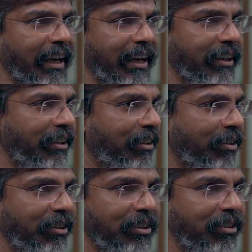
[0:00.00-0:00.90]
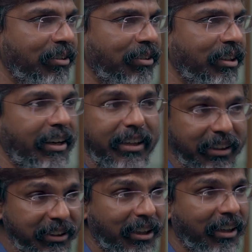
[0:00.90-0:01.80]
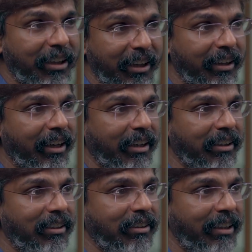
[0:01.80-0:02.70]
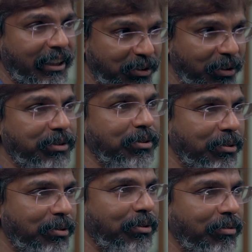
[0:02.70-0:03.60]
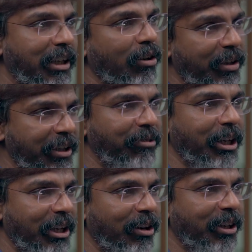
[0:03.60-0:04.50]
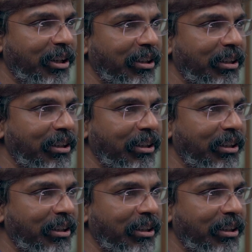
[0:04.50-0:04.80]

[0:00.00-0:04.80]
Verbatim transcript: And credit is another area that is also we are already working on.